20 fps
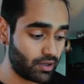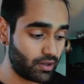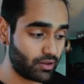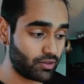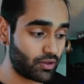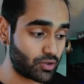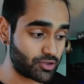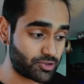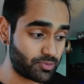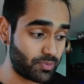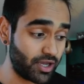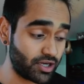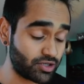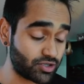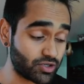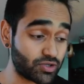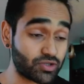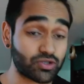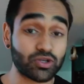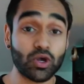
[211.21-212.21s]
those
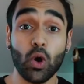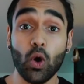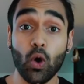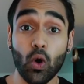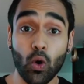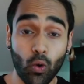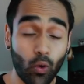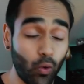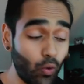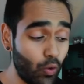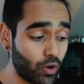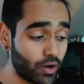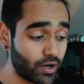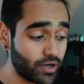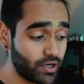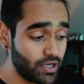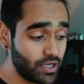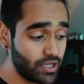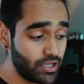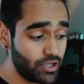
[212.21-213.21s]
pictures.
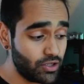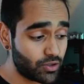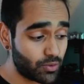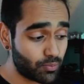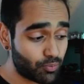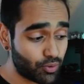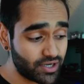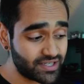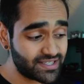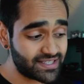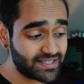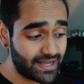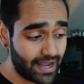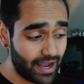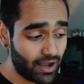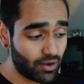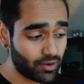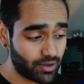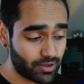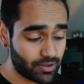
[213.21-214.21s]
Or you can press
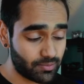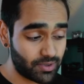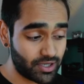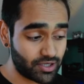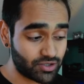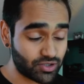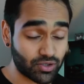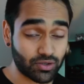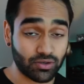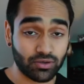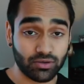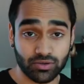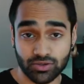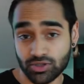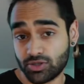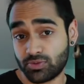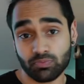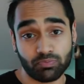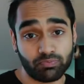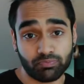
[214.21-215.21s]
down on a picture,
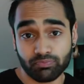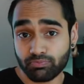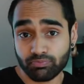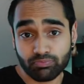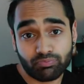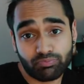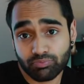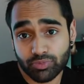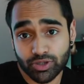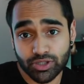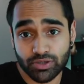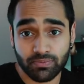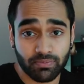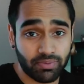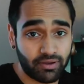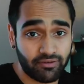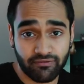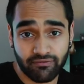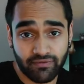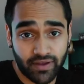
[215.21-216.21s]
just put your
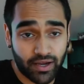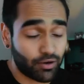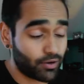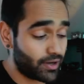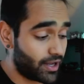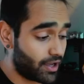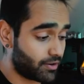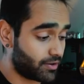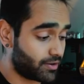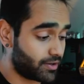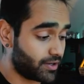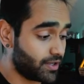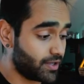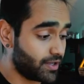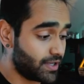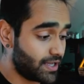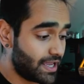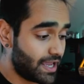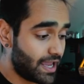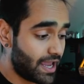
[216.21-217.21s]
finger down on
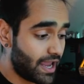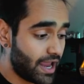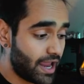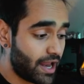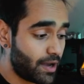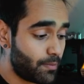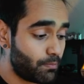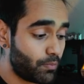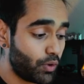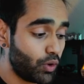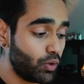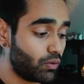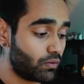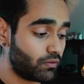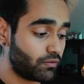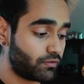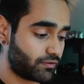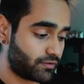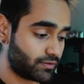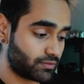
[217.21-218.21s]
it and
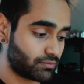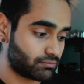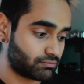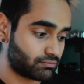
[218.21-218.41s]
move